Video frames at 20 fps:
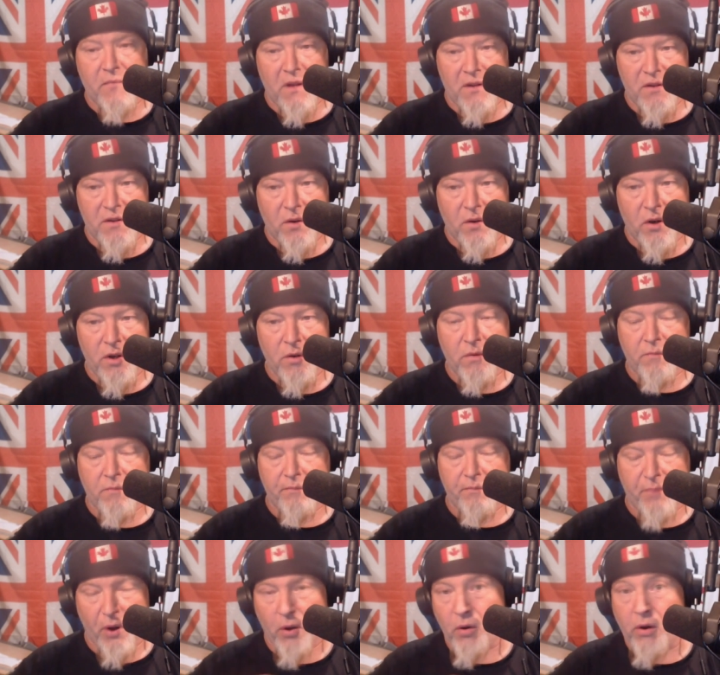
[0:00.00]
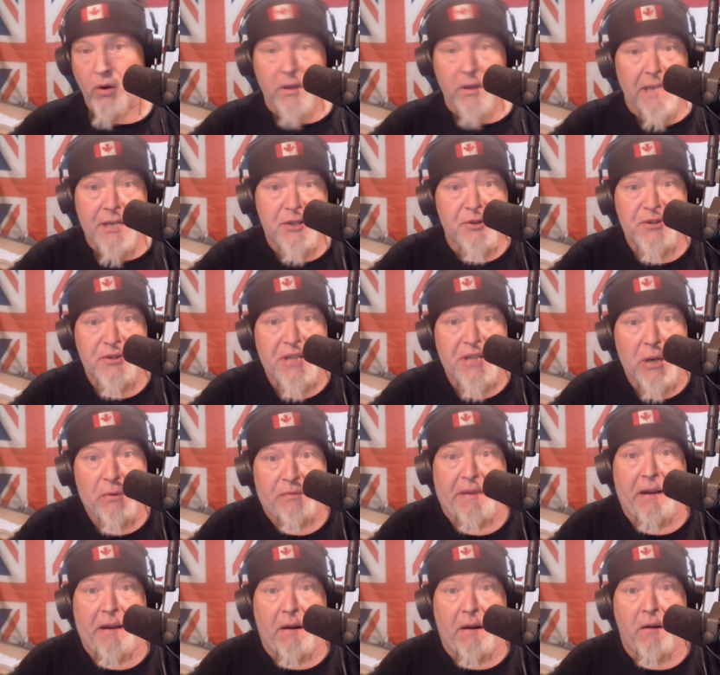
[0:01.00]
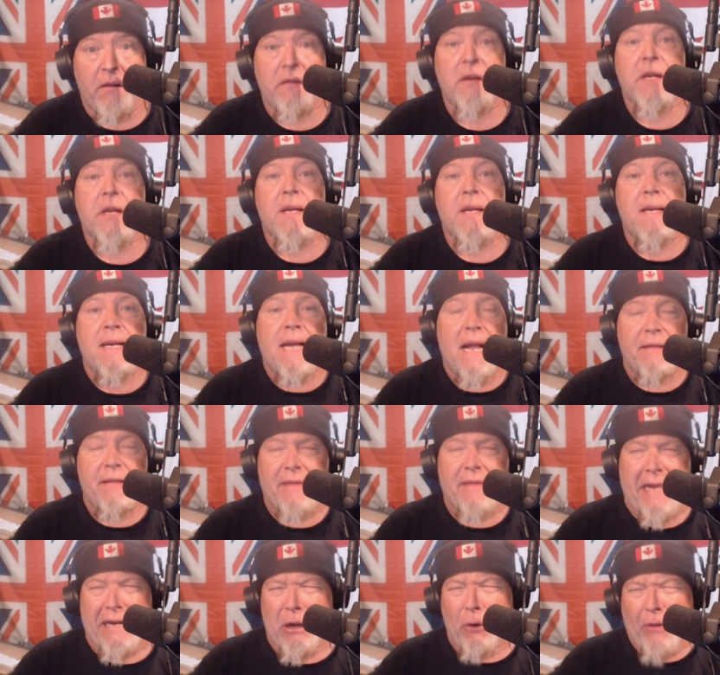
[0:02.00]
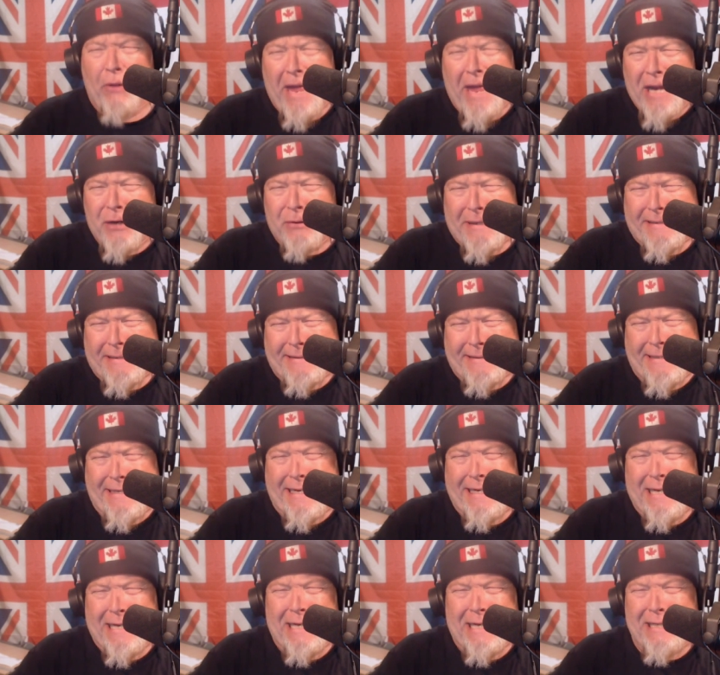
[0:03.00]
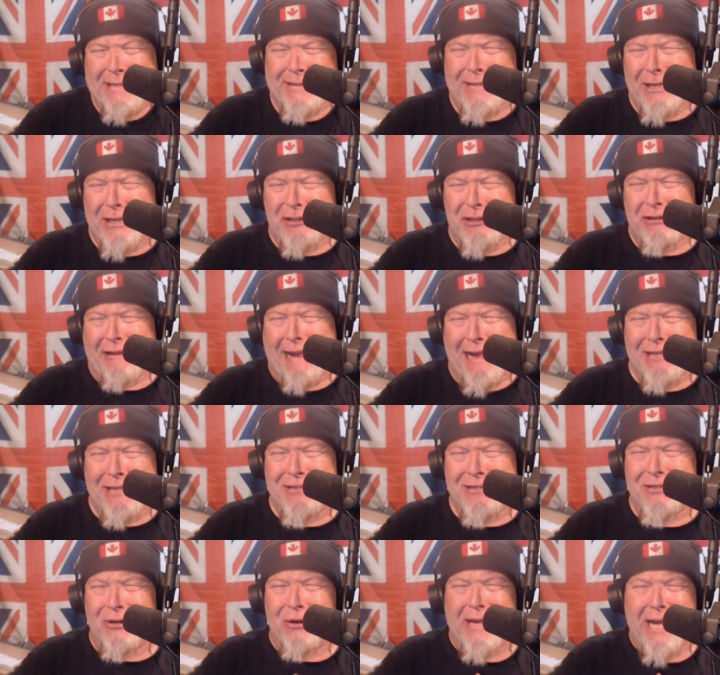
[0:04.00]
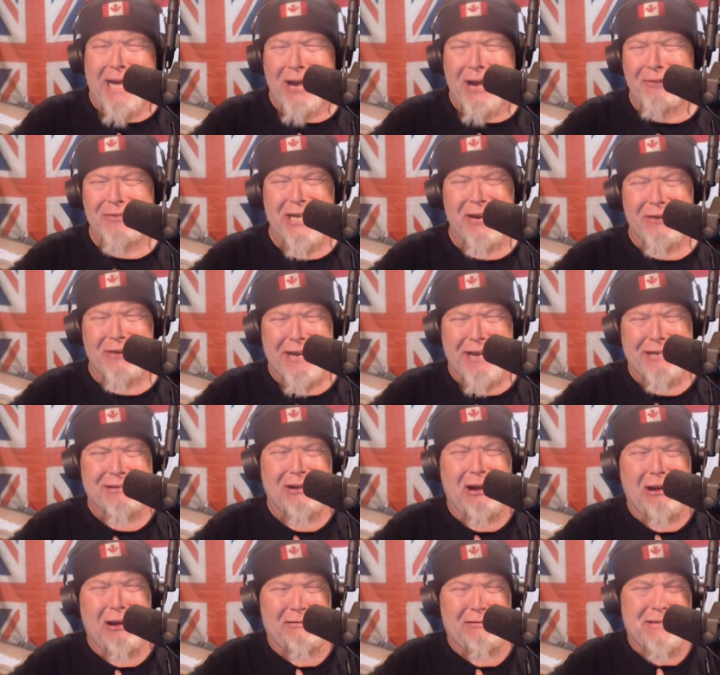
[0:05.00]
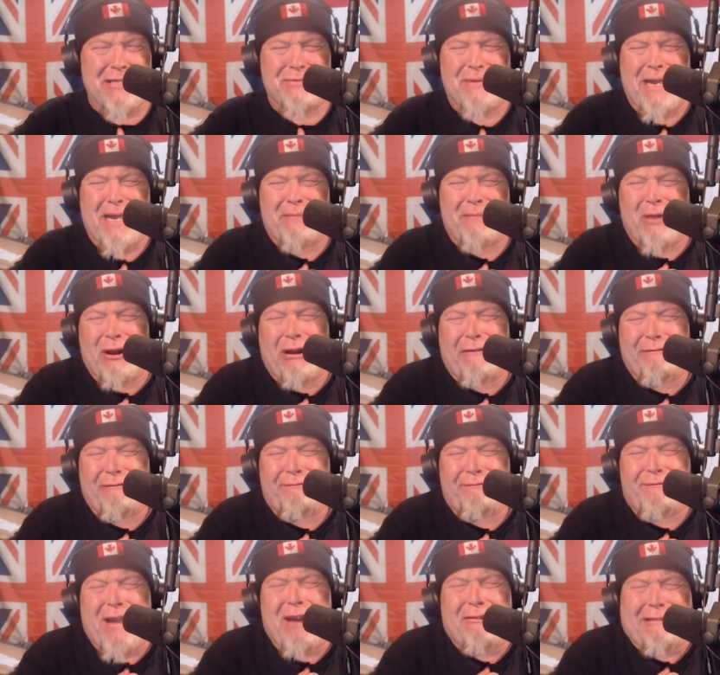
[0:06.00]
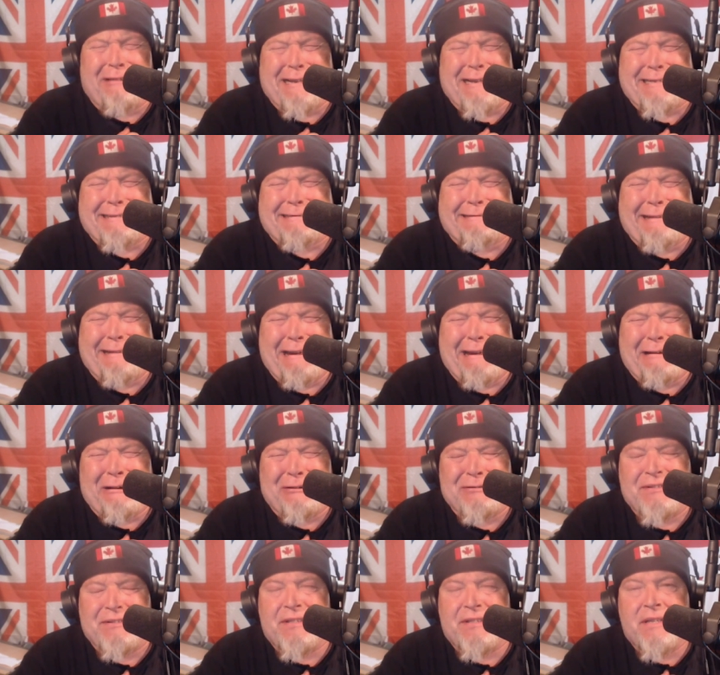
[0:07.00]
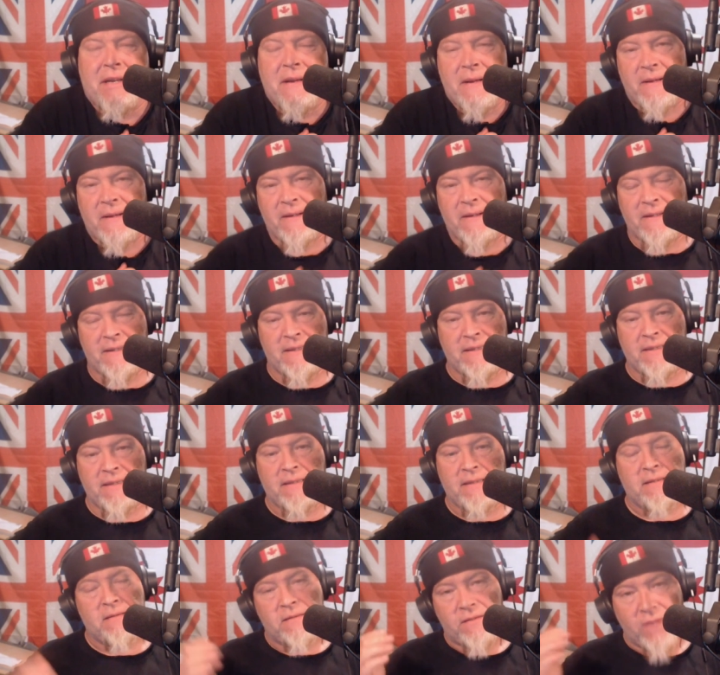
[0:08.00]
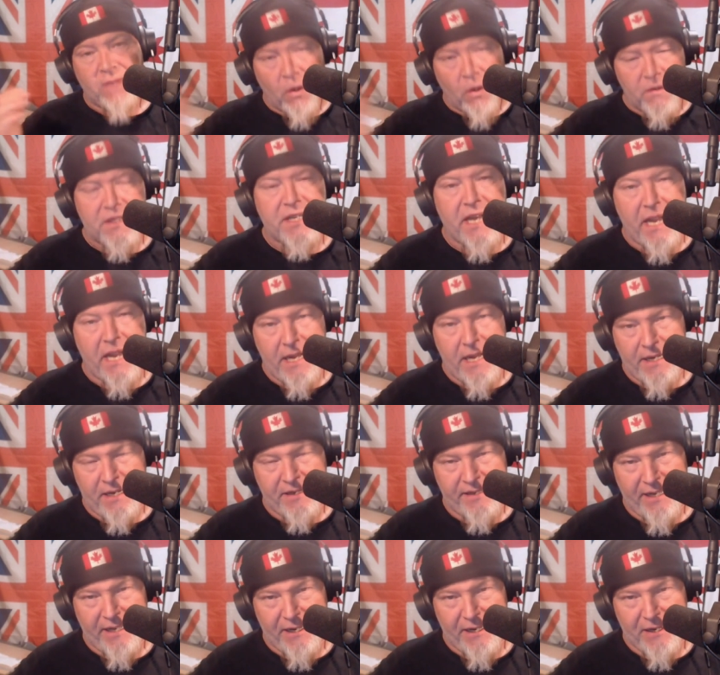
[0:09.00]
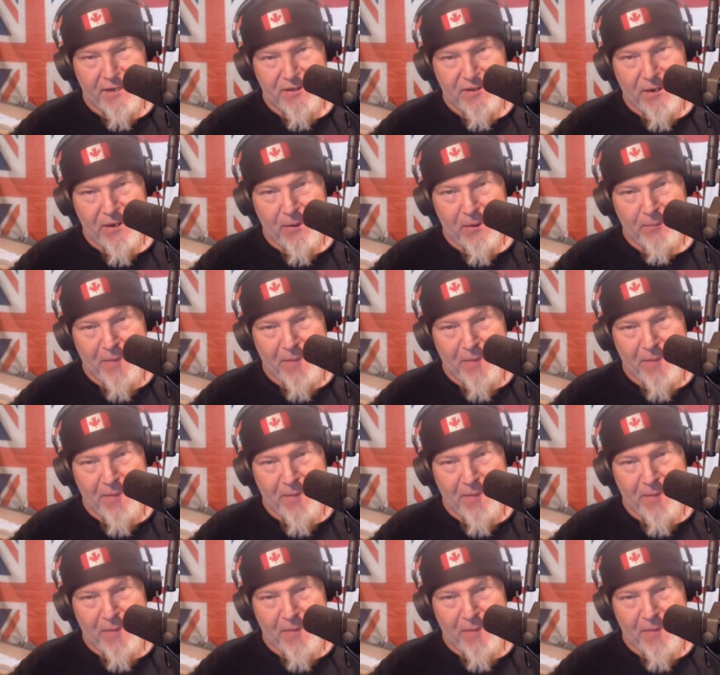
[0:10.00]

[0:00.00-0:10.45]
to all you pearl clenchers out there, and think, oh, that crusty Canuck is such an asshole. How dare he talk this way about our fearless leaders? Don't say I didn't tell you so.